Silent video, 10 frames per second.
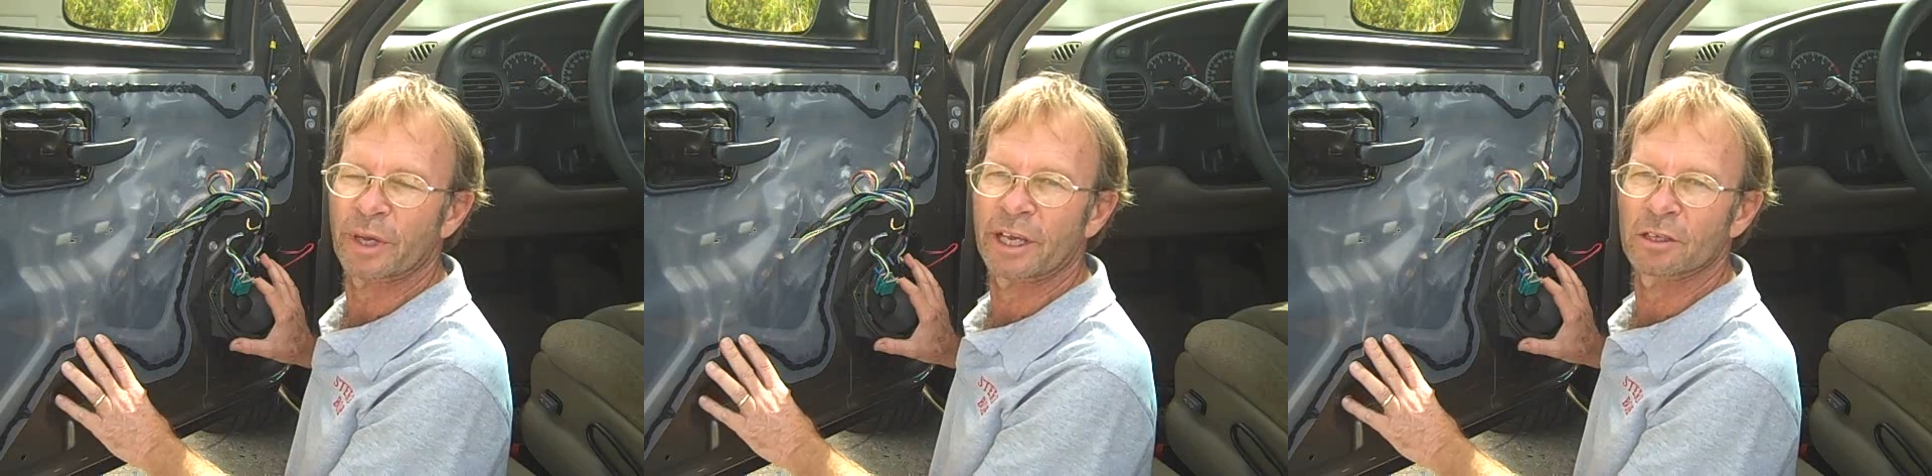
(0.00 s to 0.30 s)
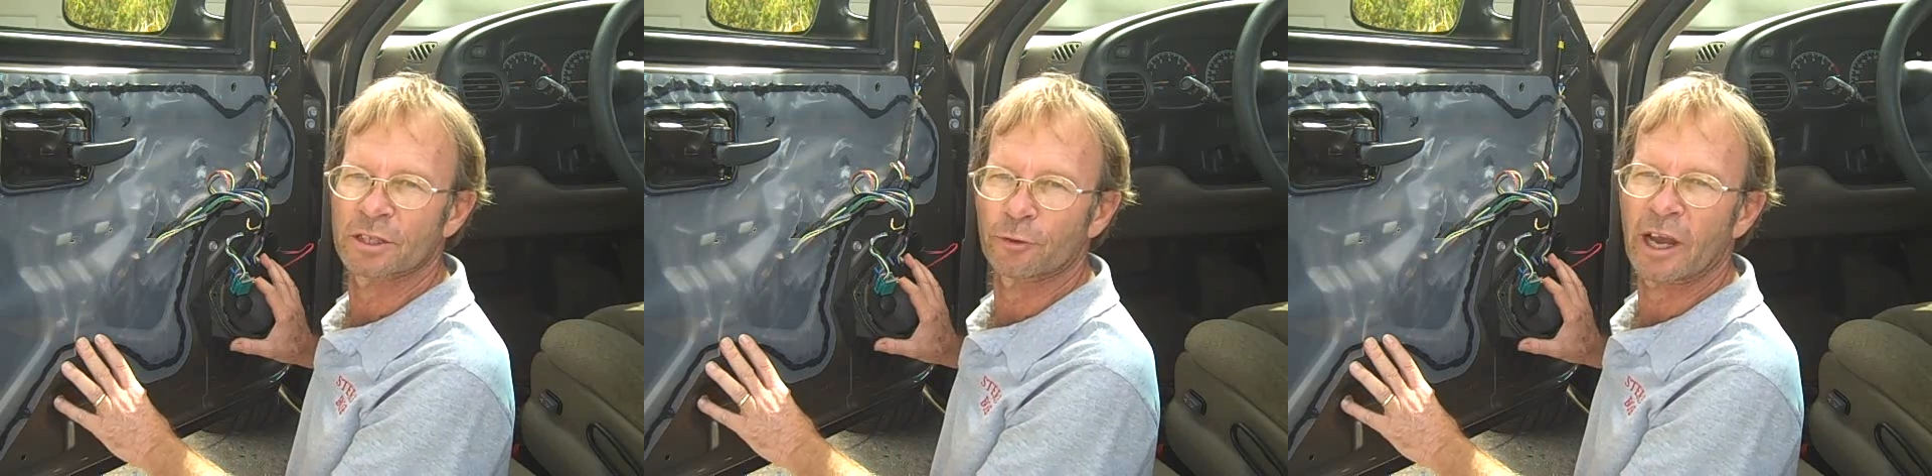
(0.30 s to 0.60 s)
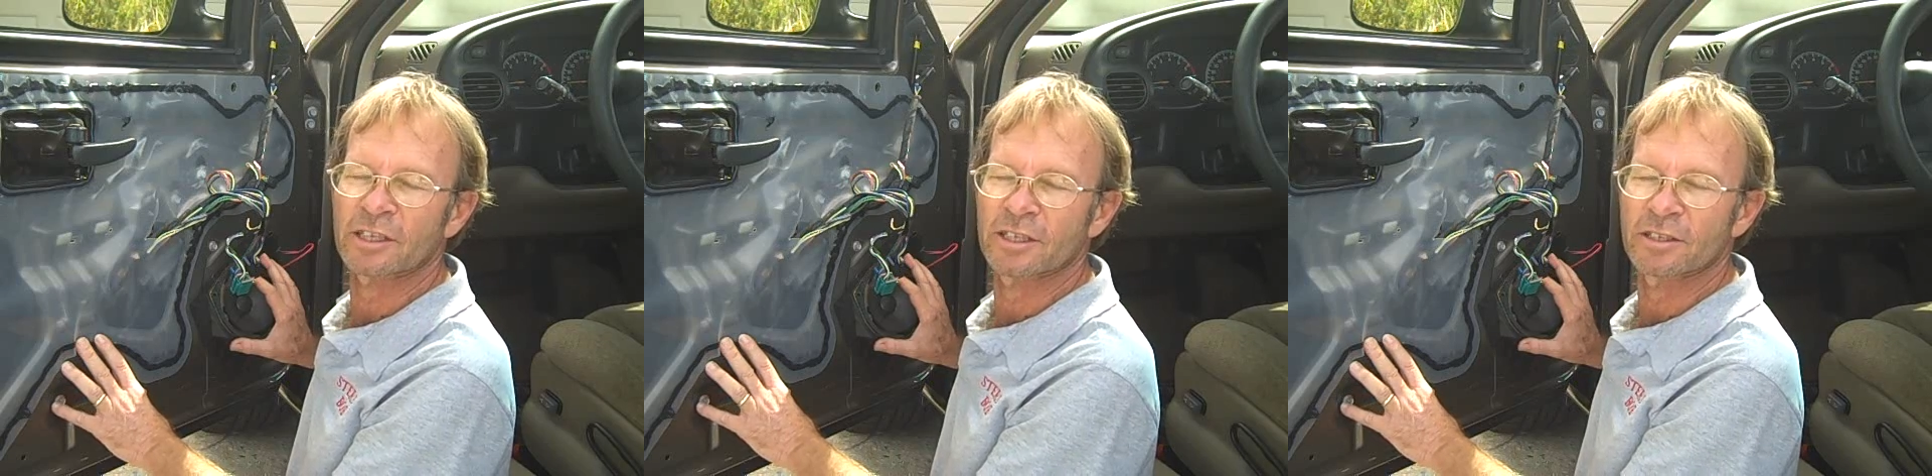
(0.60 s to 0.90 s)
panels for
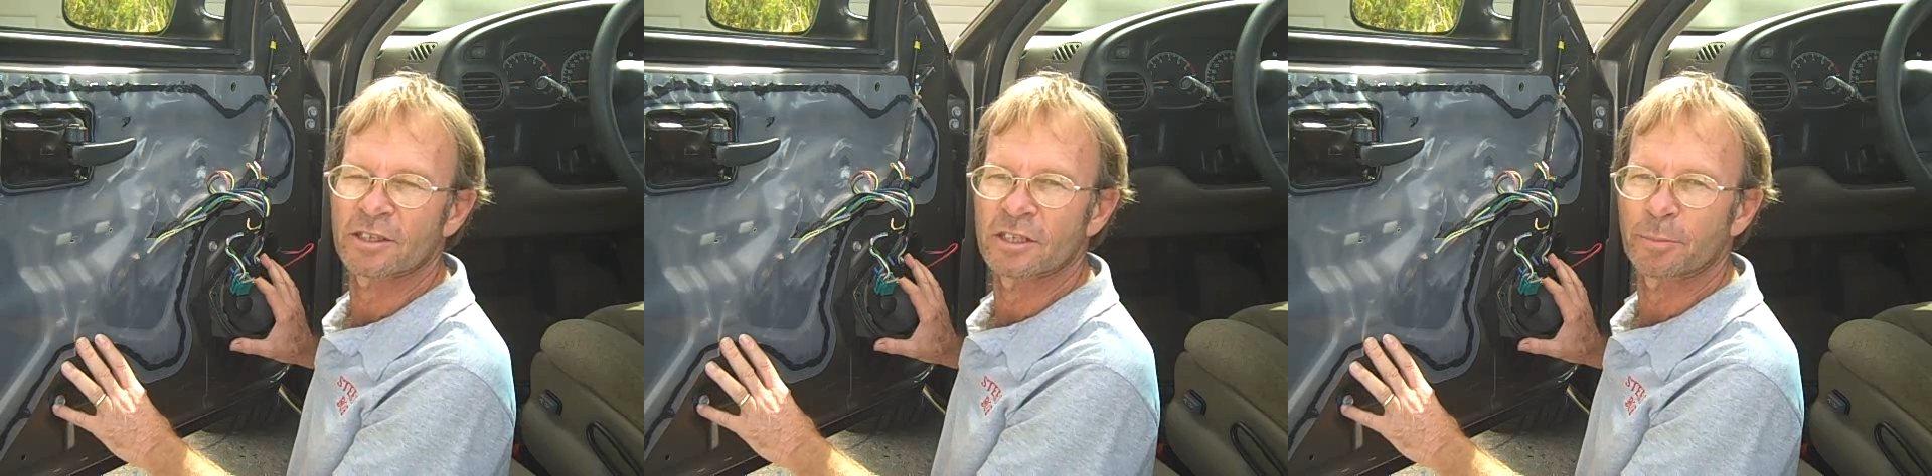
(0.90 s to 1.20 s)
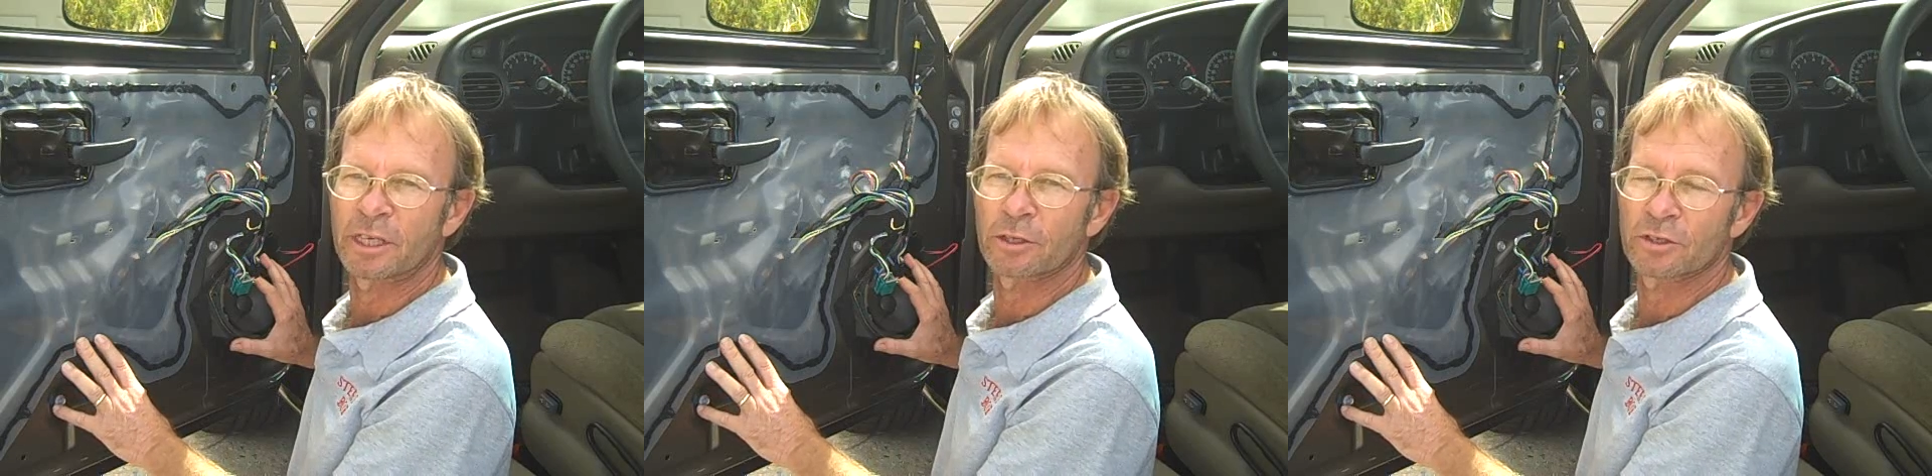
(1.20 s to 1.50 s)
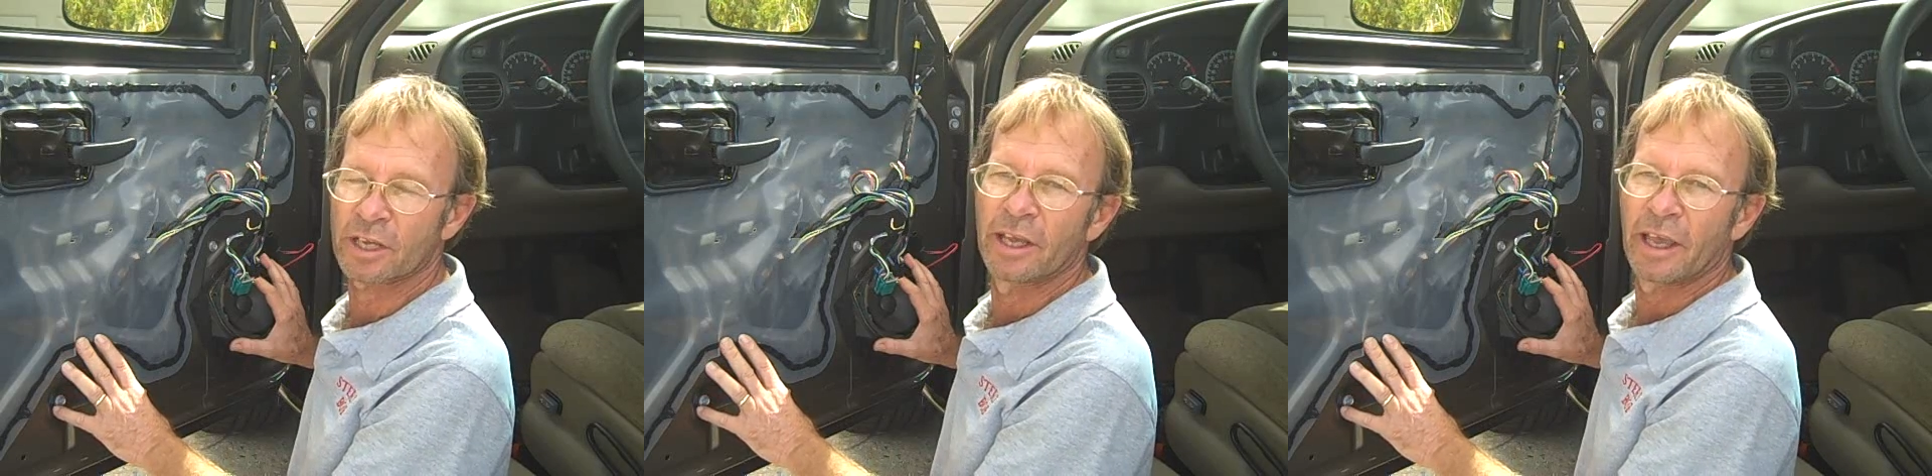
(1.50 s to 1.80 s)
access to
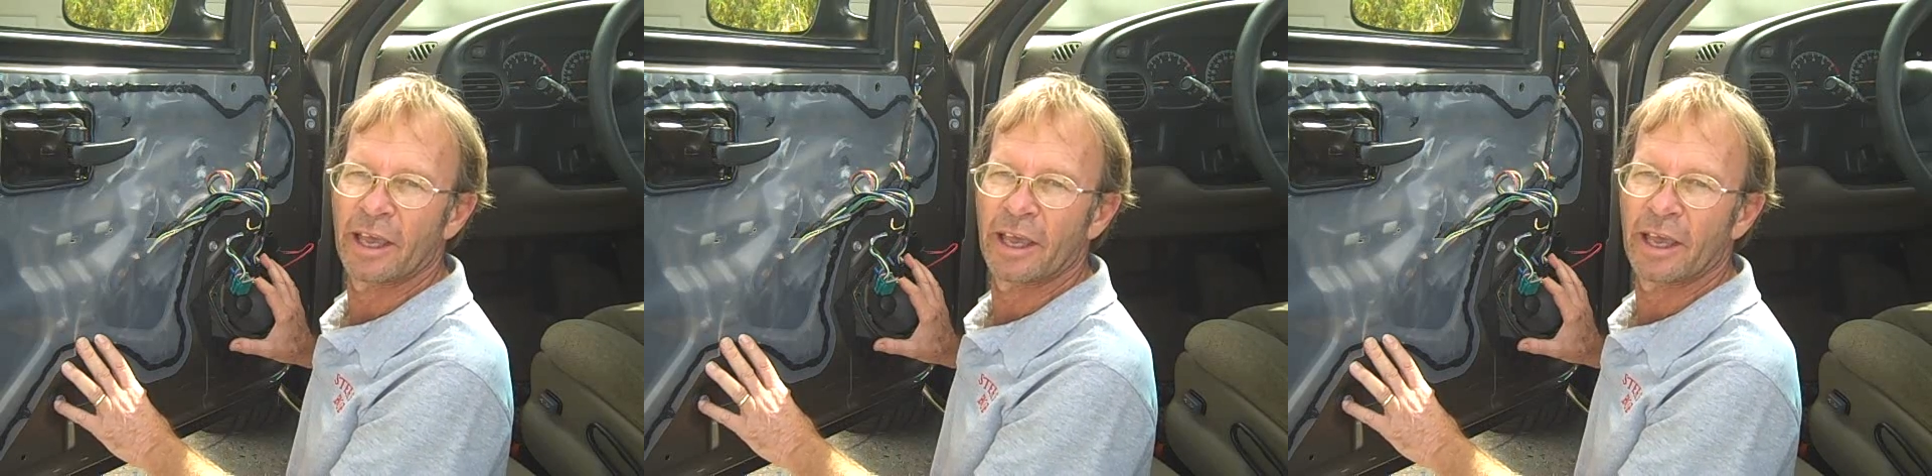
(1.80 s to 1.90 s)
speakers,